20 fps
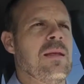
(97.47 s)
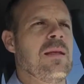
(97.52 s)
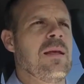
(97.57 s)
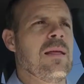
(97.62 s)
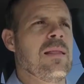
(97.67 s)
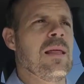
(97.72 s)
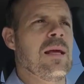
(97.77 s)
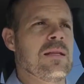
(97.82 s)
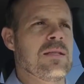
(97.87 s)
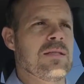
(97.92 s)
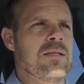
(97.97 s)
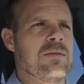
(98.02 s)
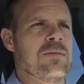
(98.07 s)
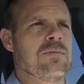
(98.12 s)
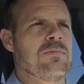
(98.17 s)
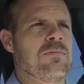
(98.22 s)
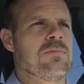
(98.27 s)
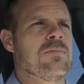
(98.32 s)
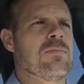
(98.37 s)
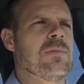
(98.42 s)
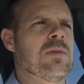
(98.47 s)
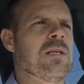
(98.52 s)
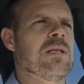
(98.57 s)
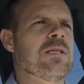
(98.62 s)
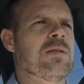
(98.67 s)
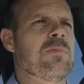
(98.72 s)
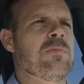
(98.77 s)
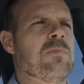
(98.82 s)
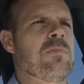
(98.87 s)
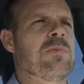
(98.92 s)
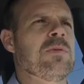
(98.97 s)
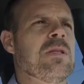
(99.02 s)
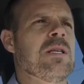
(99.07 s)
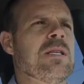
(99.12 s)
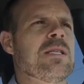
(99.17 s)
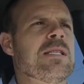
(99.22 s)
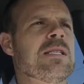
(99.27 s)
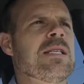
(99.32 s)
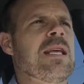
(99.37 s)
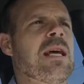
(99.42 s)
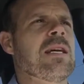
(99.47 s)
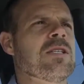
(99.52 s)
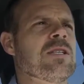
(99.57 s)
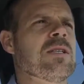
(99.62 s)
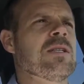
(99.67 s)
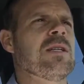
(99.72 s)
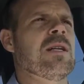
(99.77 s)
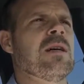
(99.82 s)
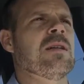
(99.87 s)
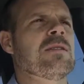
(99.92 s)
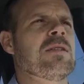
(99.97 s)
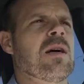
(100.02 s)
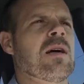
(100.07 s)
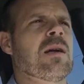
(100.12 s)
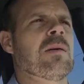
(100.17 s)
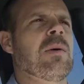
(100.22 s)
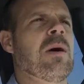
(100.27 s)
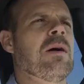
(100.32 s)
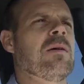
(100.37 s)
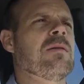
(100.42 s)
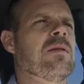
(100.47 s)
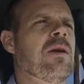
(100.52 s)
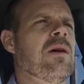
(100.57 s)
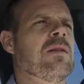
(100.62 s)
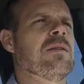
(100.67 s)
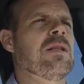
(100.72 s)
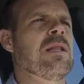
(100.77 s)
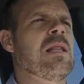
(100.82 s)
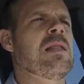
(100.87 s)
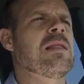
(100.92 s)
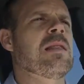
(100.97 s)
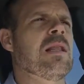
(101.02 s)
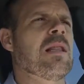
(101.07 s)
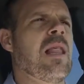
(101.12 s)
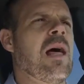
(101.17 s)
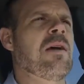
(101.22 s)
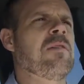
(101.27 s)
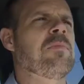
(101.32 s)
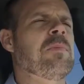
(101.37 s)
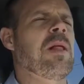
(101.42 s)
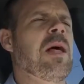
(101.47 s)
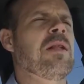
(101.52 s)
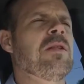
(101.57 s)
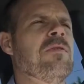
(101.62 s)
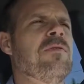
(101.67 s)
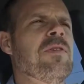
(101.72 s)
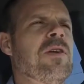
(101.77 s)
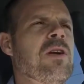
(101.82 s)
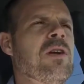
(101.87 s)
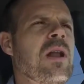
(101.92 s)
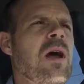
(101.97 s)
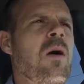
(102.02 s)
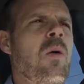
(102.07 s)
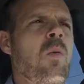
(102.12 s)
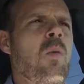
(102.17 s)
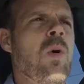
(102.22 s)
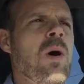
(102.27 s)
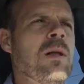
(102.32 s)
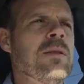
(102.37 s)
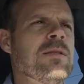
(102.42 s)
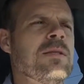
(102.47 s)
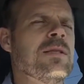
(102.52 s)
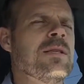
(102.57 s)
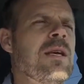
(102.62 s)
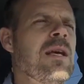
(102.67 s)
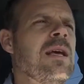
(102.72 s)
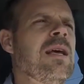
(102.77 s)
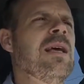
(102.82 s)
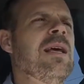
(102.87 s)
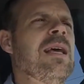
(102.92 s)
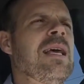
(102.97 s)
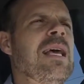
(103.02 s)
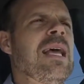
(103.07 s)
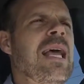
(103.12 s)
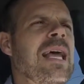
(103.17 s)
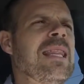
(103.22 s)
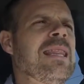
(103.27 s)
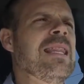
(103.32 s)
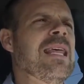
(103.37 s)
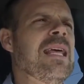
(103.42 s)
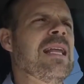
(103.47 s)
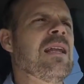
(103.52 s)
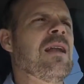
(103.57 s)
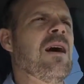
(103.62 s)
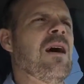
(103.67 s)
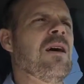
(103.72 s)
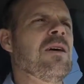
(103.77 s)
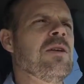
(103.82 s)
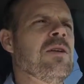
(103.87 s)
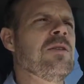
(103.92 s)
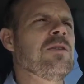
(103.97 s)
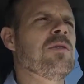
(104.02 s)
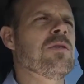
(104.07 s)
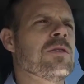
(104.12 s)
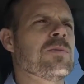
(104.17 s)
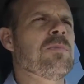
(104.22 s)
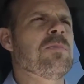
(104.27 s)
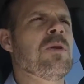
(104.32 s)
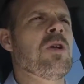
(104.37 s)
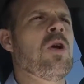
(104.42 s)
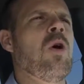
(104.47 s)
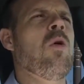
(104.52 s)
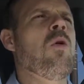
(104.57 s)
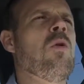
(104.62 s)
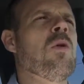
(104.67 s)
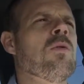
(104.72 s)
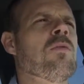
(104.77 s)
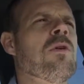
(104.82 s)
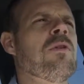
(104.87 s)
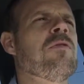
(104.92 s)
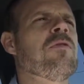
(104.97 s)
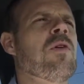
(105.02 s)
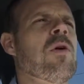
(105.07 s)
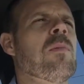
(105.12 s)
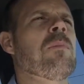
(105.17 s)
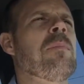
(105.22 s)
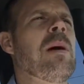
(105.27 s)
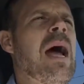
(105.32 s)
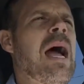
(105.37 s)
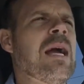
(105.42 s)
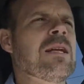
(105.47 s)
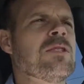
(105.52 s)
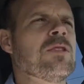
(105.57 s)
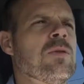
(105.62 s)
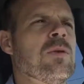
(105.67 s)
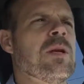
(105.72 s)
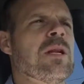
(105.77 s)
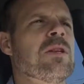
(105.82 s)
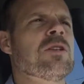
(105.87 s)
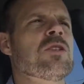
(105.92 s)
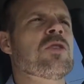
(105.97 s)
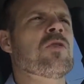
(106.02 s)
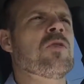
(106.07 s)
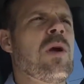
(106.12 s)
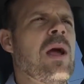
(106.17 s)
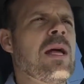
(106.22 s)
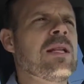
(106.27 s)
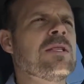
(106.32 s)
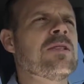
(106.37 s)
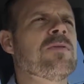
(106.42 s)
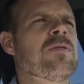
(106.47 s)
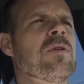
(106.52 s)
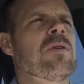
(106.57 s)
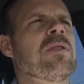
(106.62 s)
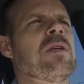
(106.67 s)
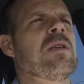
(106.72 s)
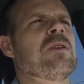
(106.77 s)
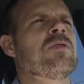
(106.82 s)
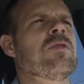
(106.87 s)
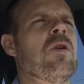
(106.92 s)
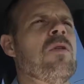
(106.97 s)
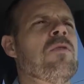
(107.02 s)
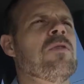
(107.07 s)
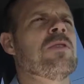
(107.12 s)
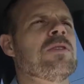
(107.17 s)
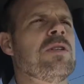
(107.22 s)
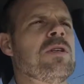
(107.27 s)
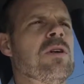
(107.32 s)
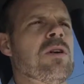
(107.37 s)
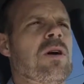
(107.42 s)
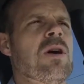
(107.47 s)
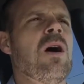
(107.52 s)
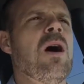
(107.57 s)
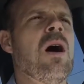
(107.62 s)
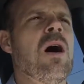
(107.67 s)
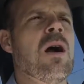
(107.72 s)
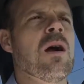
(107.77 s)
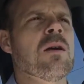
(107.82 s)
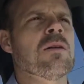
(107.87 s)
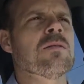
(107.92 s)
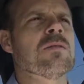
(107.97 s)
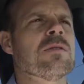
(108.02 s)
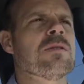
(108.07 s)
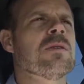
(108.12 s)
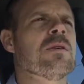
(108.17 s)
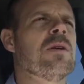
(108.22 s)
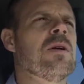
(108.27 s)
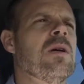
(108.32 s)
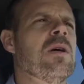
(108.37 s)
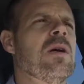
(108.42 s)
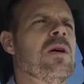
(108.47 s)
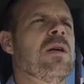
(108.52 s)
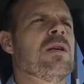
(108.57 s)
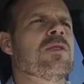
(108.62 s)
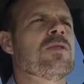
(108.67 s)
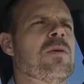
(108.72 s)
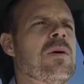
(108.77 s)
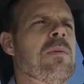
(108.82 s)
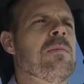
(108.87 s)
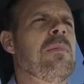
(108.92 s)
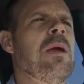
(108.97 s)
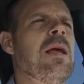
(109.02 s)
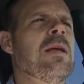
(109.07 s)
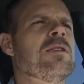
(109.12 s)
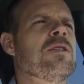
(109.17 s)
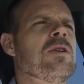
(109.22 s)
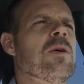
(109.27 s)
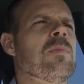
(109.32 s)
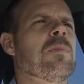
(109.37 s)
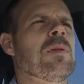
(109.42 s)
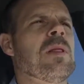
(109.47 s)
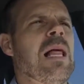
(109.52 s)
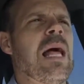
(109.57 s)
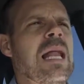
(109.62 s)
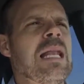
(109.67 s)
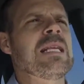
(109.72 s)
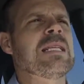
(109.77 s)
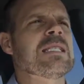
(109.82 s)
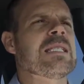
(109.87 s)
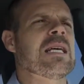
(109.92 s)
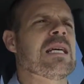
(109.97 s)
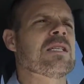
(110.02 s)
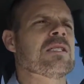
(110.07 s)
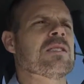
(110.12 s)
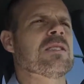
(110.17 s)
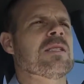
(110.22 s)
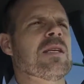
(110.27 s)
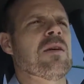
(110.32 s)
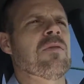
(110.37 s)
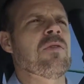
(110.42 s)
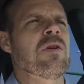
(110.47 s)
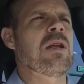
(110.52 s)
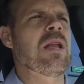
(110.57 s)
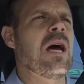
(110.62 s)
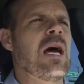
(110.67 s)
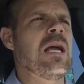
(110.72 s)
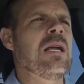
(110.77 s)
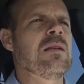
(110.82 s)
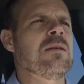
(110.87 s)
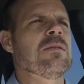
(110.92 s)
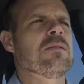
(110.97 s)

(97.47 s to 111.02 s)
and that's this session that I'll talk about called the life plan. You figure it out once, and then all you do is go and refer back to it and transfer things over to your cards. So it makes your planning sessions every night